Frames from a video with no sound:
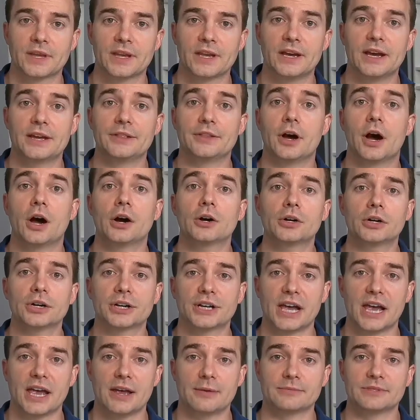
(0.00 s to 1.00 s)
In The Hunger
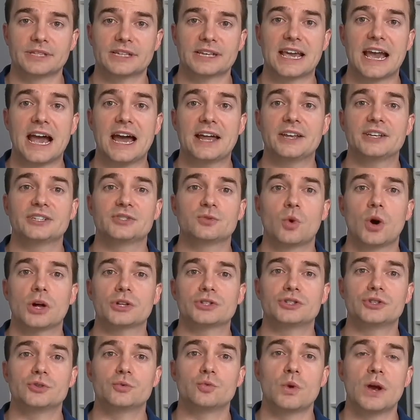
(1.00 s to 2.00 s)
Games, Katniss
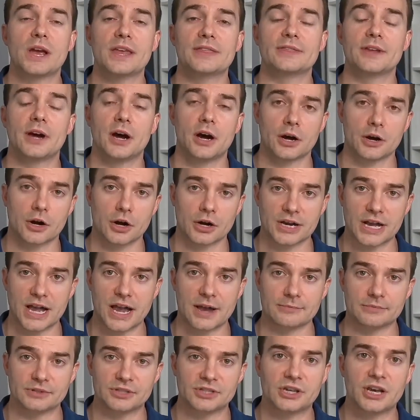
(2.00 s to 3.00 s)
wants to win the Hunger
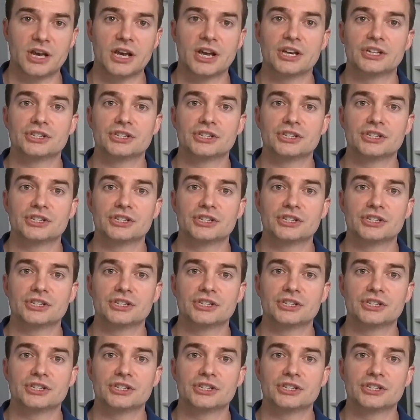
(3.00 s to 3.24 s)
Games.